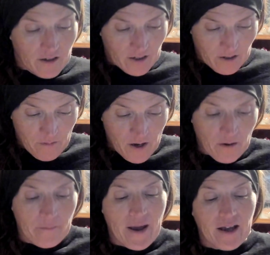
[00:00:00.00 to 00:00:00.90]
"Come
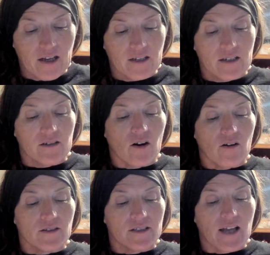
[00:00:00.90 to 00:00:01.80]
here," Maggie
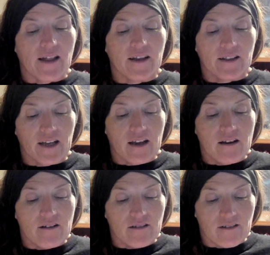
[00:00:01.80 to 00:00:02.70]
called silently,
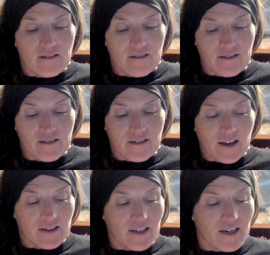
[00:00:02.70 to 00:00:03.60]

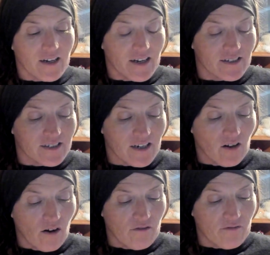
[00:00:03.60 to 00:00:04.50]
and in an instant
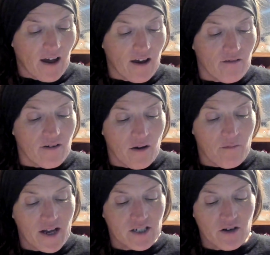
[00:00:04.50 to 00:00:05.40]
all 5
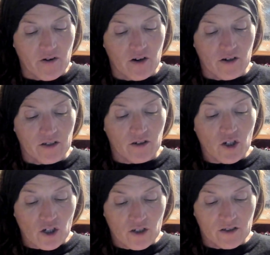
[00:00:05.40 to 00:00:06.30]
imaginary
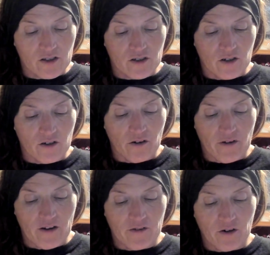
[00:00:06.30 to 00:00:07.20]
girls stood
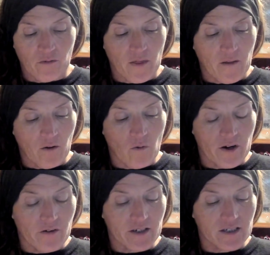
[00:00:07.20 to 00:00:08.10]
around her with their
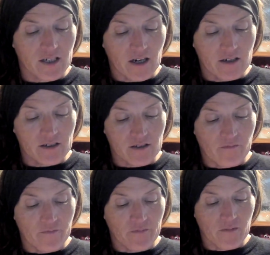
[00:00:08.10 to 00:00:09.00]
wondering stares.
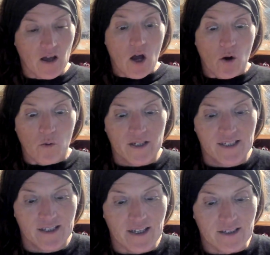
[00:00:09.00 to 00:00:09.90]

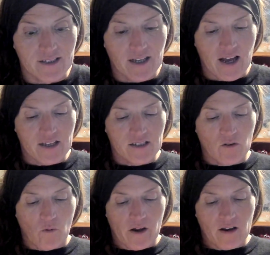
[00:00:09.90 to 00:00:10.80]
"What's this?"
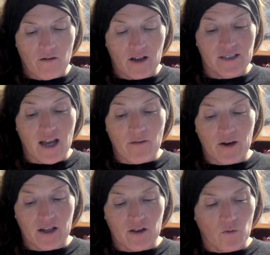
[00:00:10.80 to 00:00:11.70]
asked one,
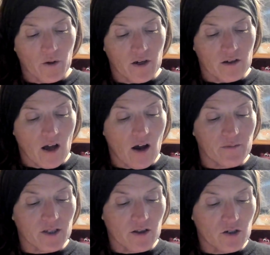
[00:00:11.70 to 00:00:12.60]
examining the wooden
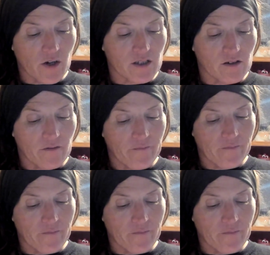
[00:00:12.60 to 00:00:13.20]
knobs on the dresser.